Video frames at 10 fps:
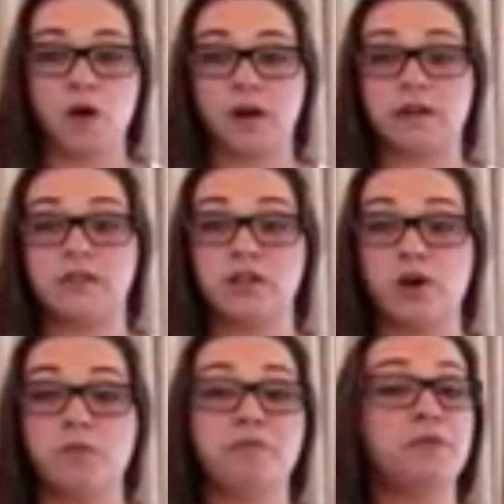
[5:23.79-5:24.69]
Okay,
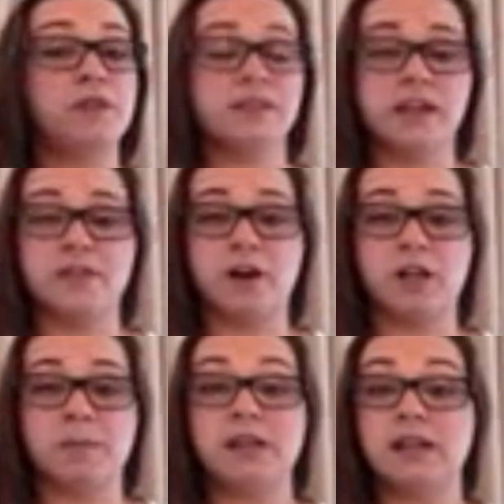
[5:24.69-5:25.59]
so for the sake of
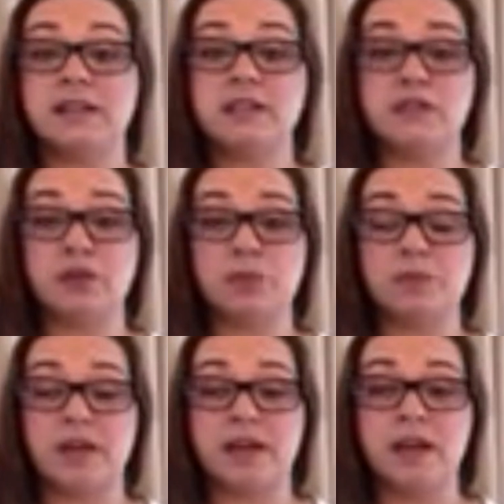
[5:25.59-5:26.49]
argument, let's
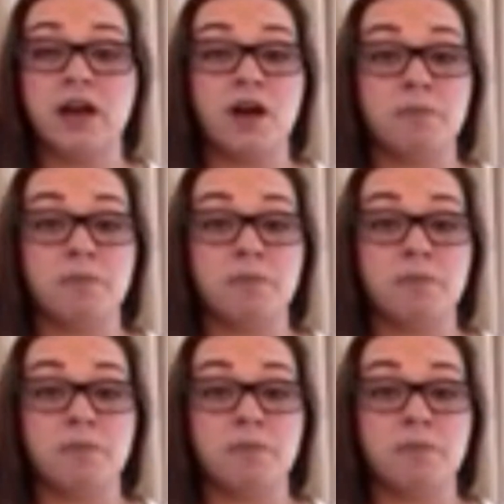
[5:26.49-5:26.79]
assume that